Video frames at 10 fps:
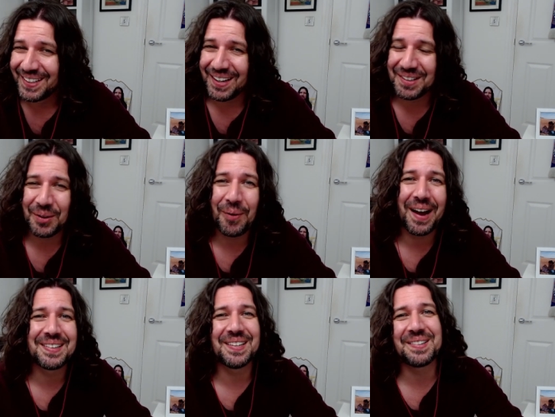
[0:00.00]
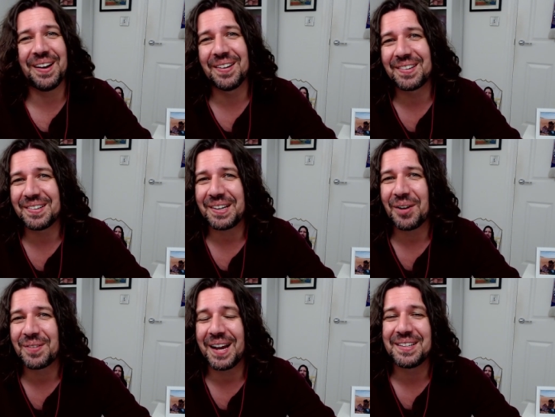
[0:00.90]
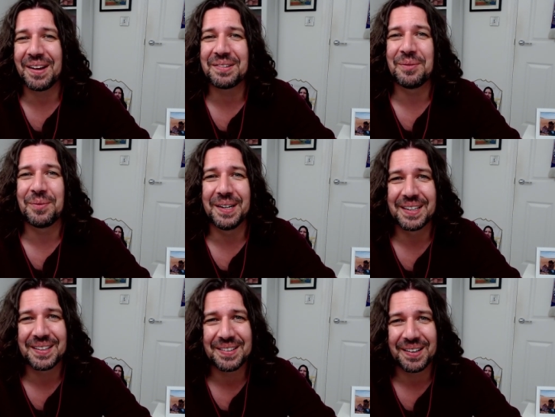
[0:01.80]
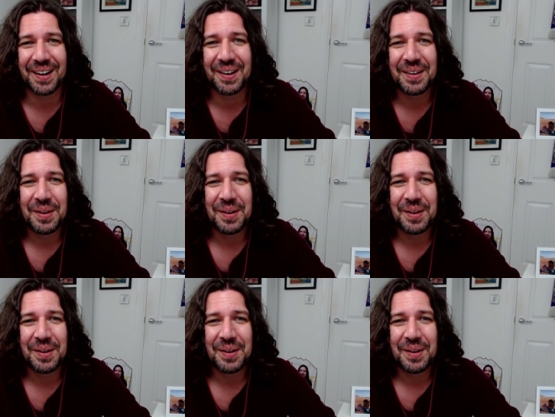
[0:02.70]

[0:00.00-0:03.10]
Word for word: There's always the chance that Southgate doesn't win in Qatar,